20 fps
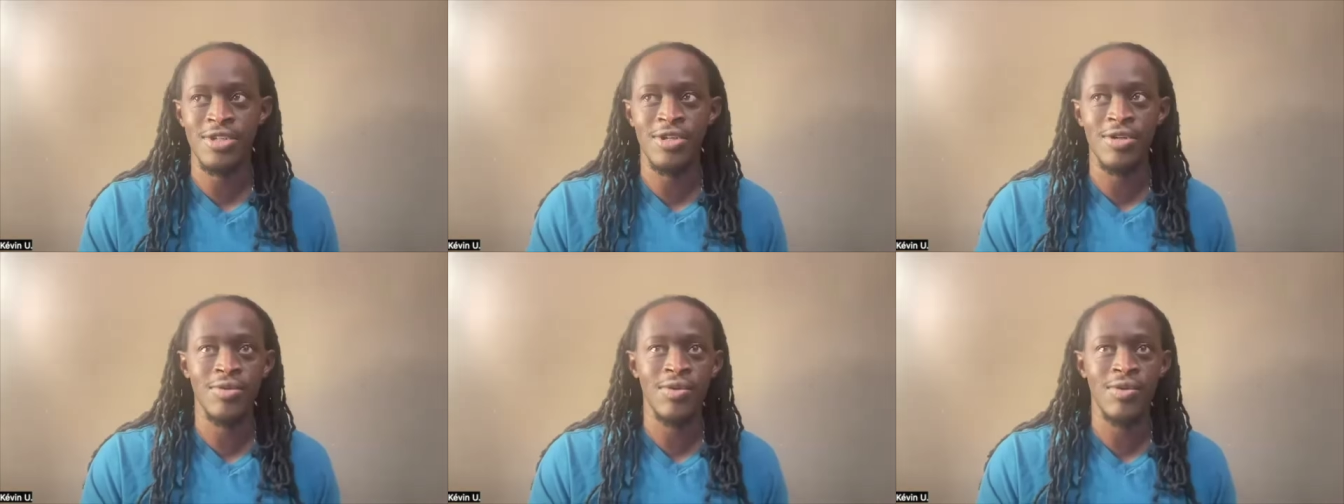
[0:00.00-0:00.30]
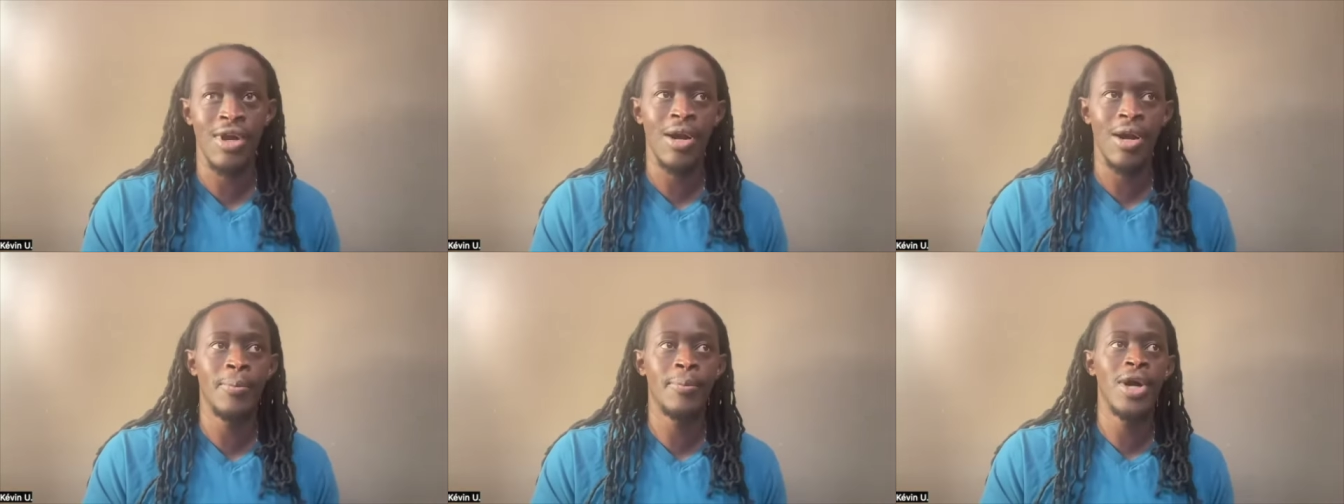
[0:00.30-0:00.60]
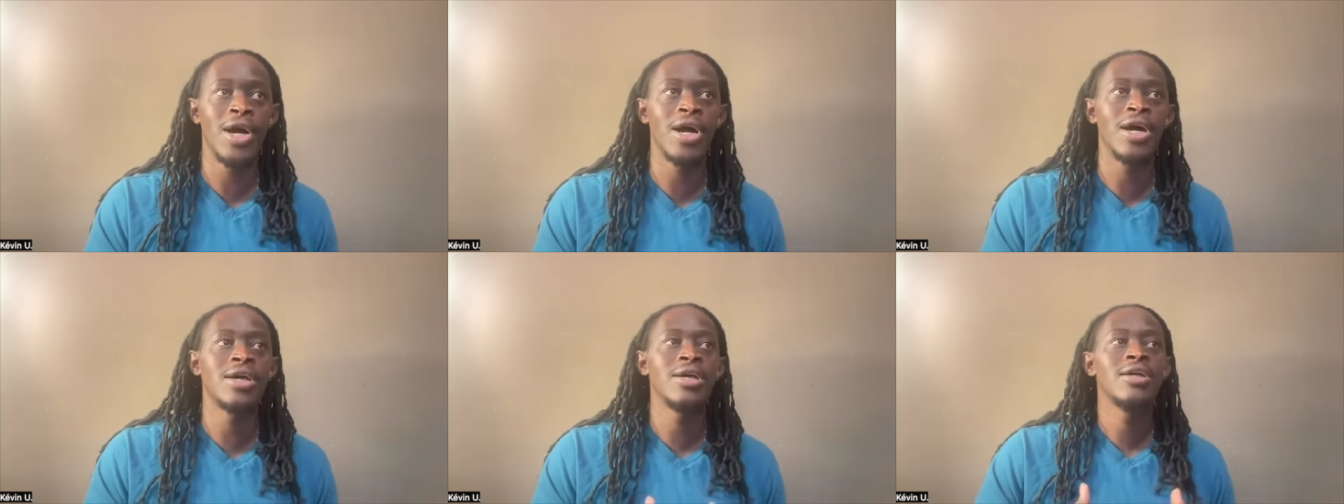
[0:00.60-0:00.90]
around,
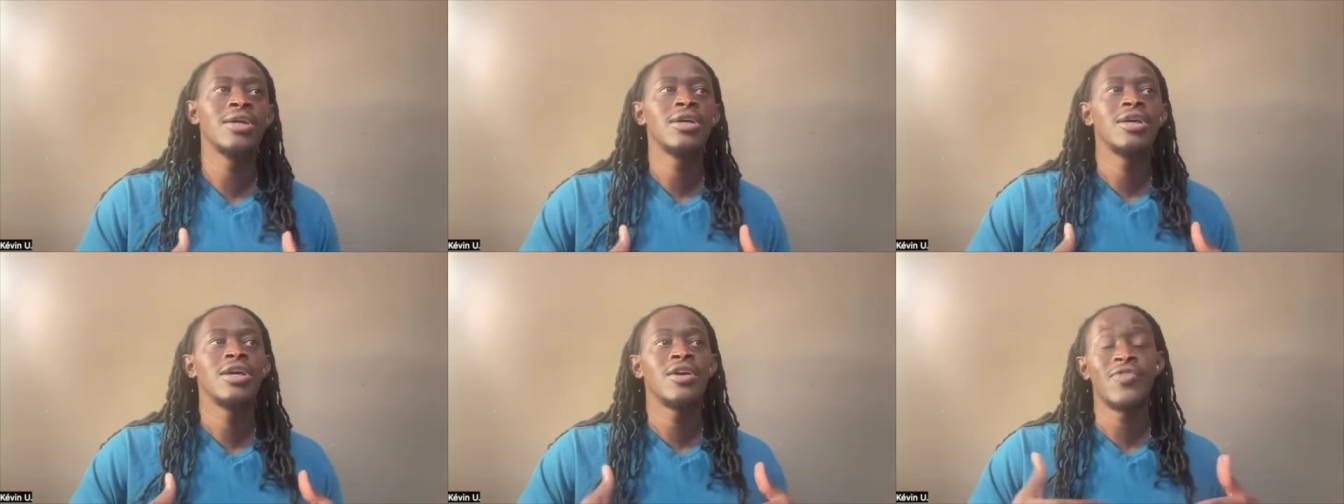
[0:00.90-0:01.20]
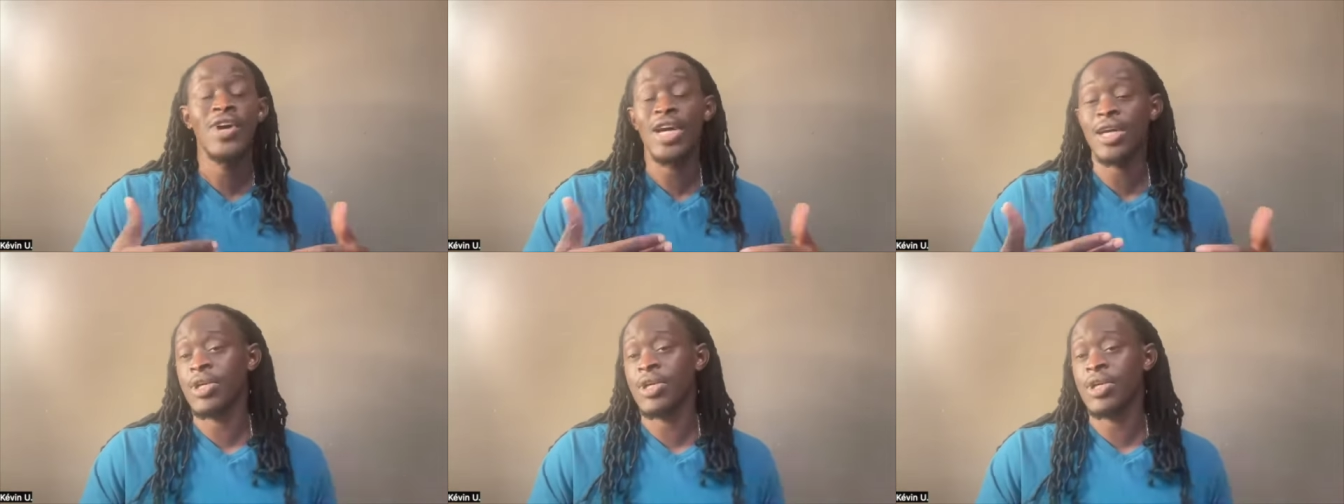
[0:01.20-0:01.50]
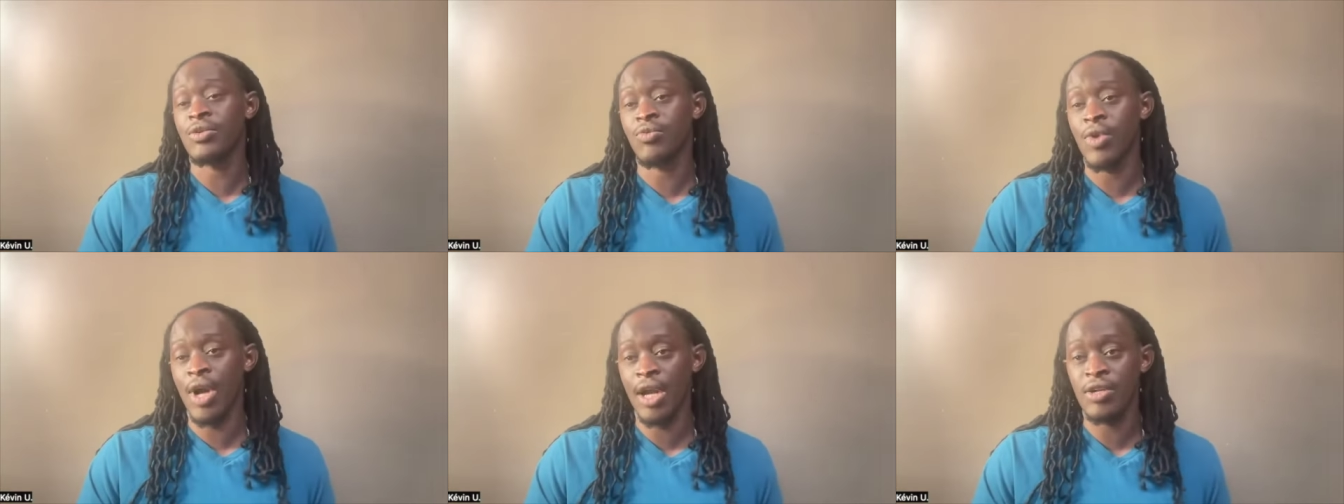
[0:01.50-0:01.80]
but mm-hmm. if I mm-hmm. can be in the
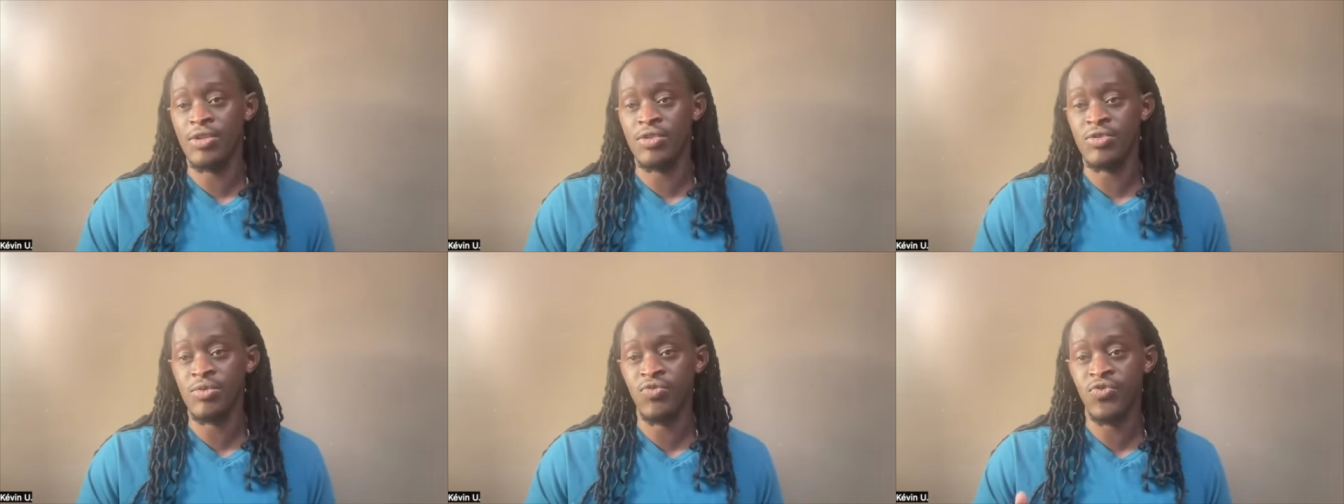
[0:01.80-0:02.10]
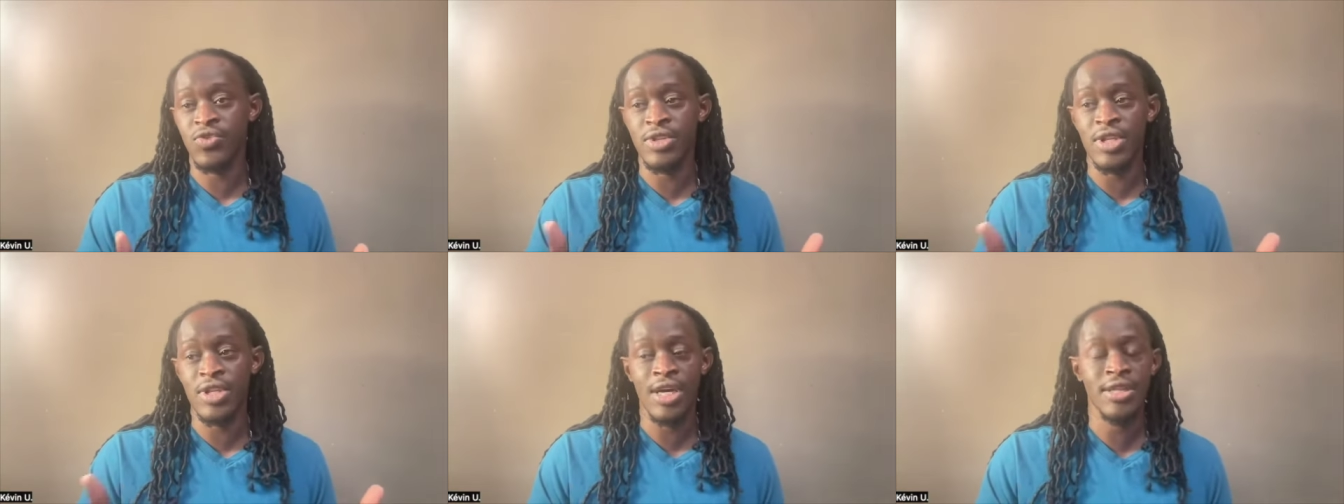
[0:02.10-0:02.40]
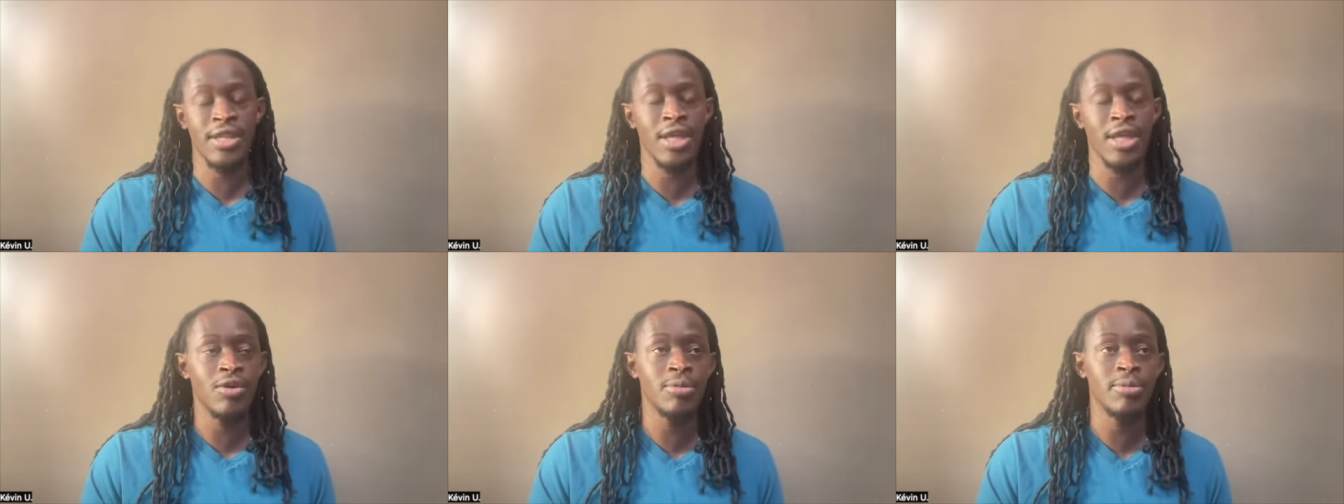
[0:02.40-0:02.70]
writers' room for that,
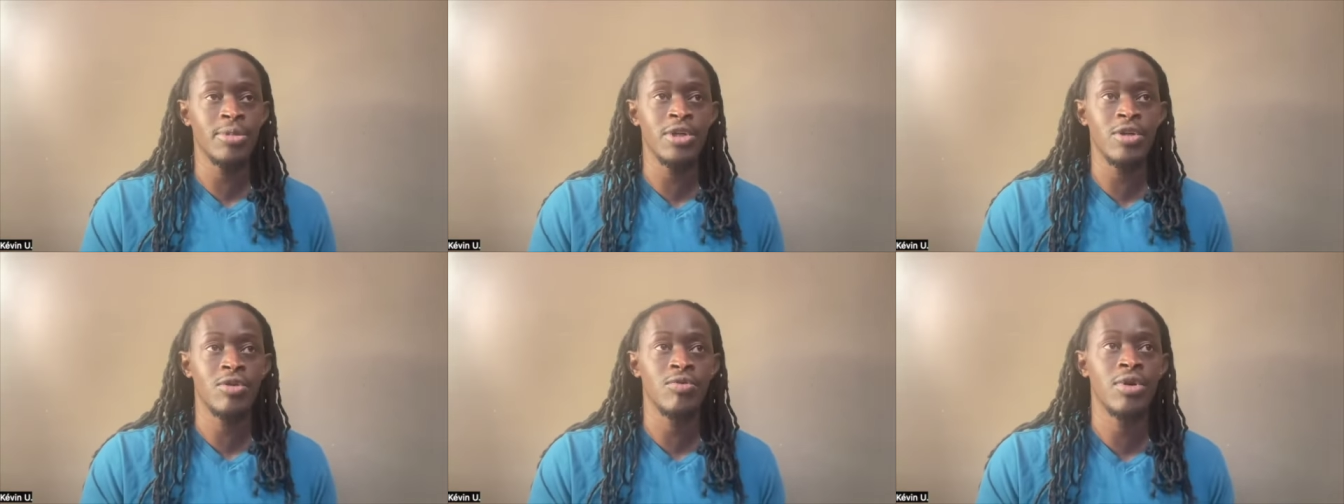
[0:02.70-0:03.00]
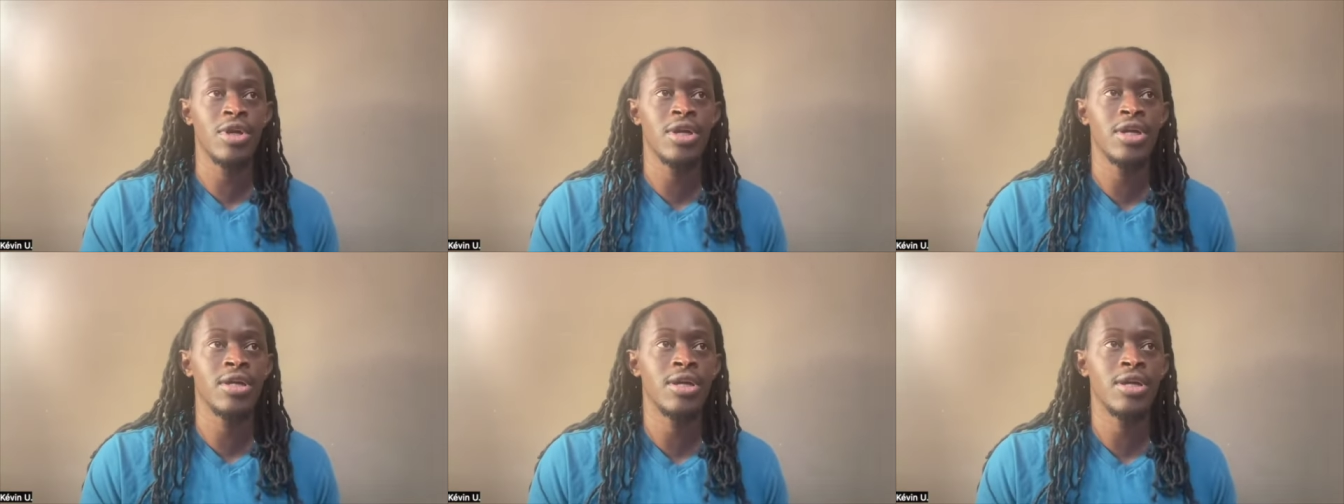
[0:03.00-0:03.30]
that would be great